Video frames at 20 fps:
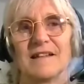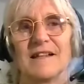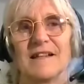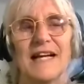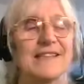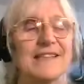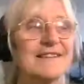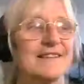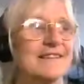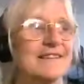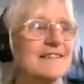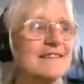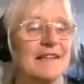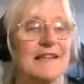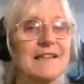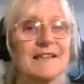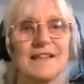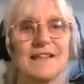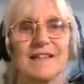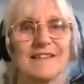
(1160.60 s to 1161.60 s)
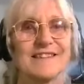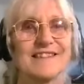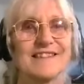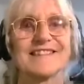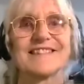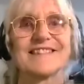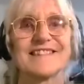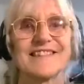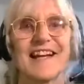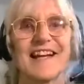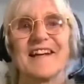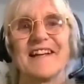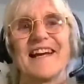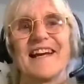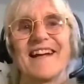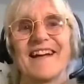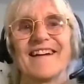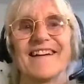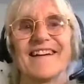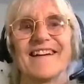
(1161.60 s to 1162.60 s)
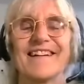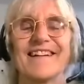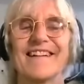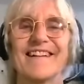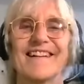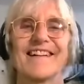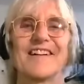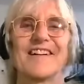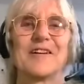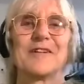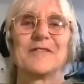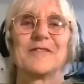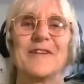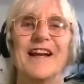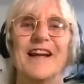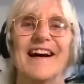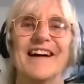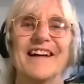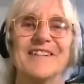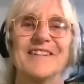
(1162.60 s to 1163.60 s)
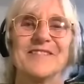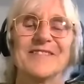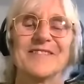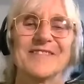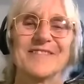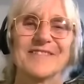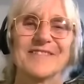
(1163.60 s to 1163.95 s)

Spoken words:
That's the stunning of life.